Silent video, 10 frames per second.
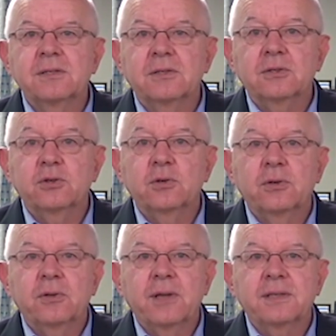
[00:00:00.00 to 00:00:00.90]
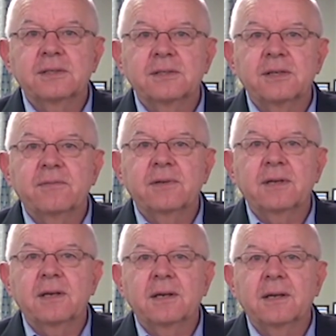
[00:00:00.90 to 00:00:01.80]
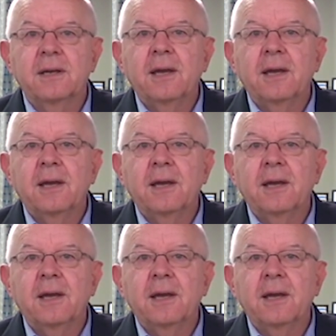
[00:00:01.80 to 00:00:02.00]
since June 2017.